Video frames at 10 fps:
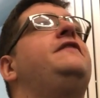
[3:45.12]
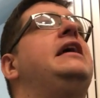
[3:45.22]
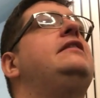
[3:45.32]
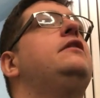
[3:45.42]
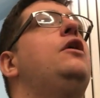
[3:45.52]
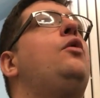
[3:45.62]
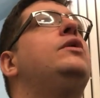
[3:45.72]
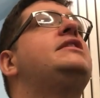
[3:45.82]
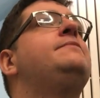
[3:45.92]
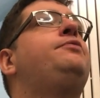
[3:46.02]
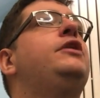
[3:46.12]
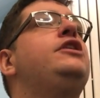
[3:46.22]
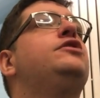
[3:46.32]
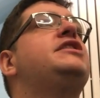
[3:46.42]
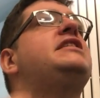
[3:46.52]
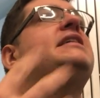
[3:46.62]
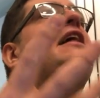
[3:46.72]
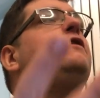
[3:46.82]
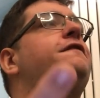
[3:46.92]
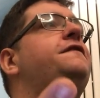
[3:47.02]
of it was to put
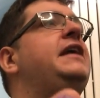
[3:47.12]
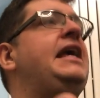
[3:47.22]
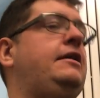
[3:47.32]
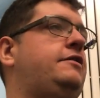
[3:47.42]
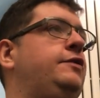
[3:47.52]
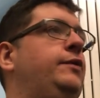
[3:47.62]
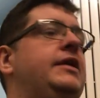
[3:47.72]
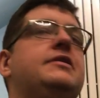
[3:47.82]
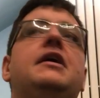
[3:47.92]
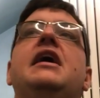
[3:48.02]
yourself into it